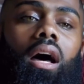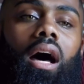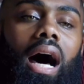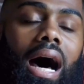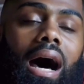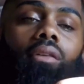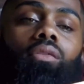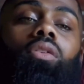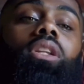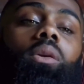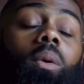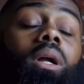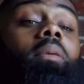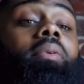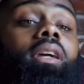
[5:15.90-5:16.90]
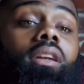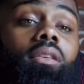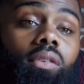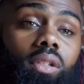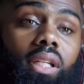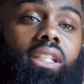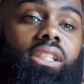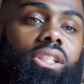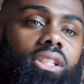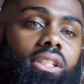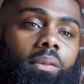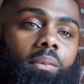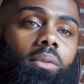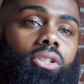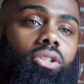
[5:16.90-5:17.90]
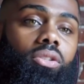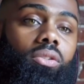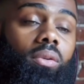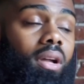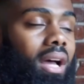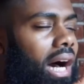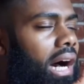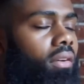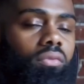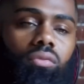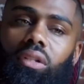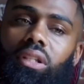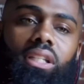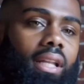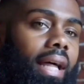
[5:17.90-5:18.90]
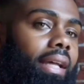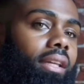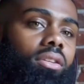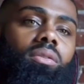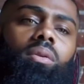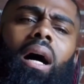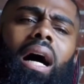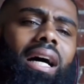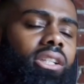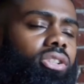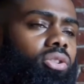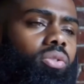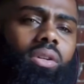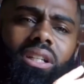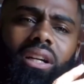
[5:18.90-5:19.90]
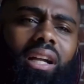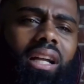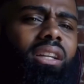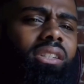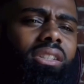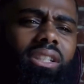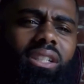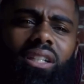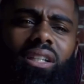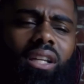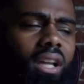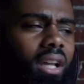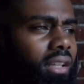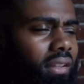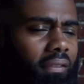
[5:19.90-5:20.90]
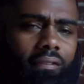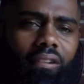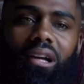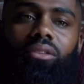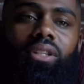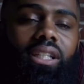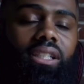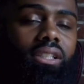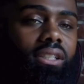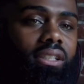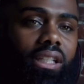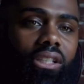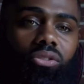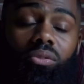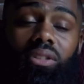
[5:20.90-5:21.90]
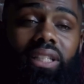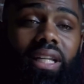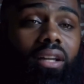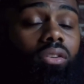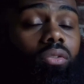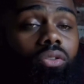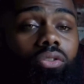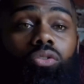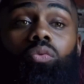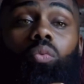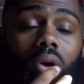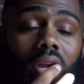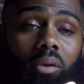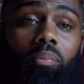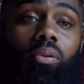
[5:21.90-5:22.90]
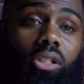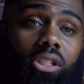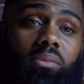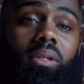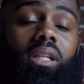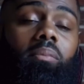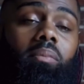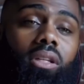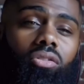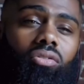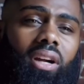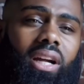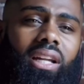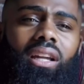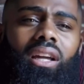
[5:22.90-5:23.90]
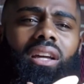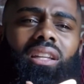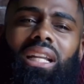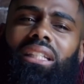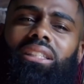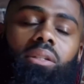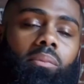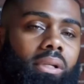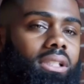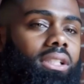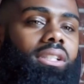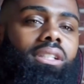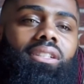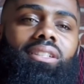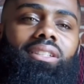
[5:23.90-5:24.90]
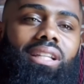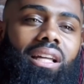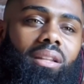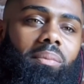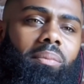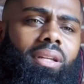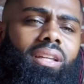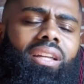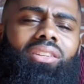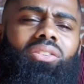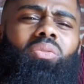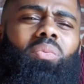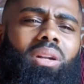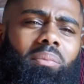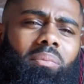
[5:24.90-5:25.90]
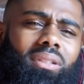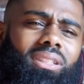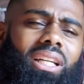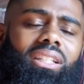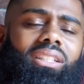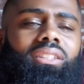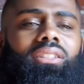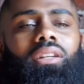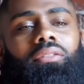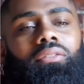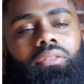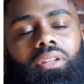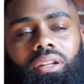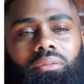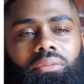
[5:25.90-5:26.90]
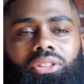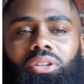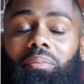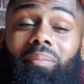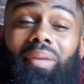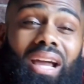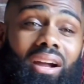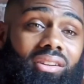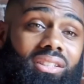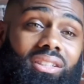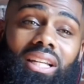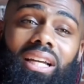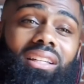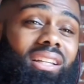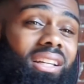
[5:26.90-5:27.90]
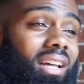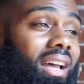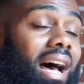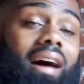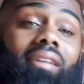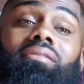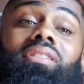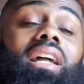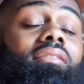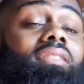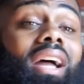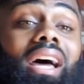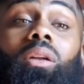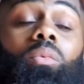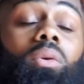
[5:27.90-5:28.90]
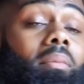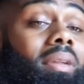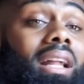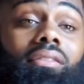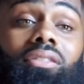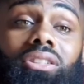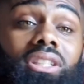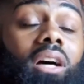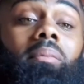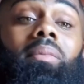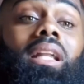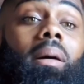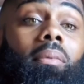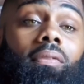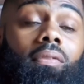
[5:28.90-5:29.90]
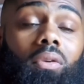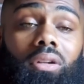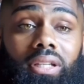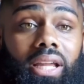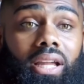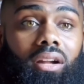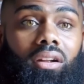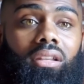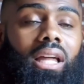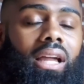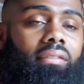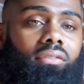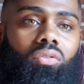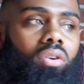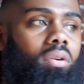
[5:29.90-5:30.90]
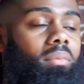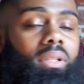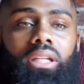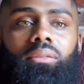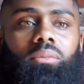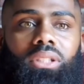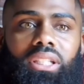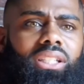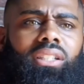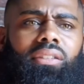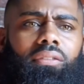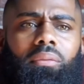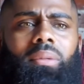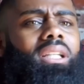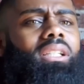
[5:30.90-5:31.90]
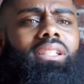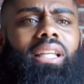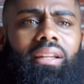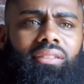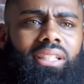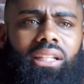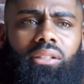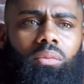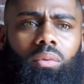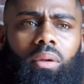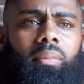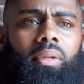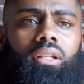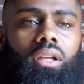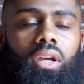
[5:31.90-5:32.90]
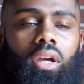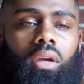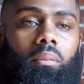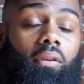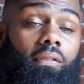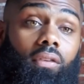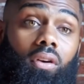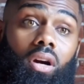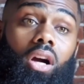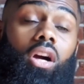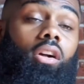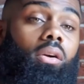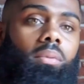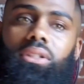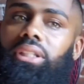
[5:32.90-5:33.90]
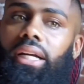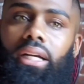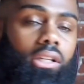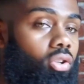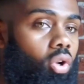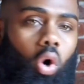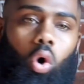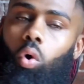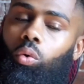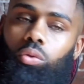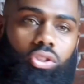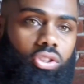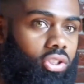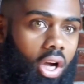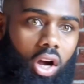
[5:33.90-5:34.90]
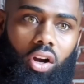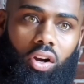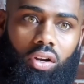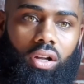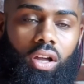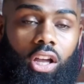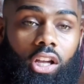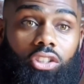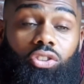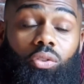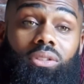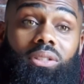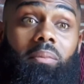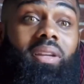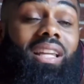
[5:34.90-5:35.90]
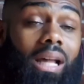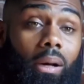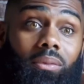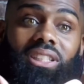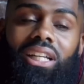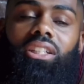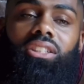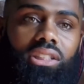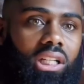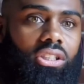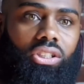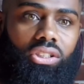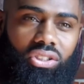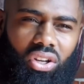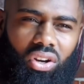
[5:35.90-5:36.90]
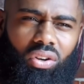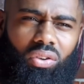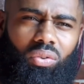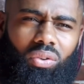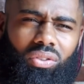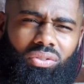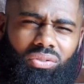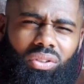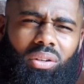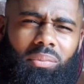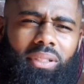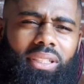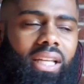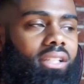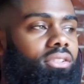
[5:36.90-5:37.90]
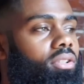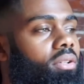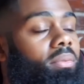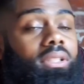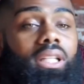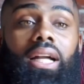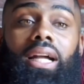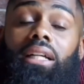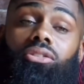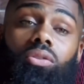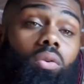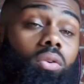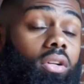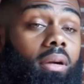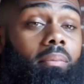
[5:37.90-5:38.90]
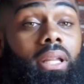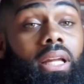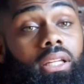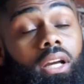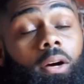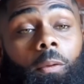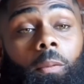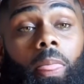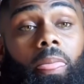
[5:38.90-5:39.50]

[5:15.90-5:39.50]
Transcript: I really want to be in a relationship with you. I really like you. I enjoy your energy, the foundations that you stand on. You want to push me to be great. Not to mention you're celibate and you want to protect yourself till marriage. Like, I've never had a woman ever tell me that before a day in her life. Normally, it was easy for me to just have sex with women, but for her, it was like, no, sir. So to me, that was like such a turn on. You know what I'm saying? So it was like I told her, I'm like, yo,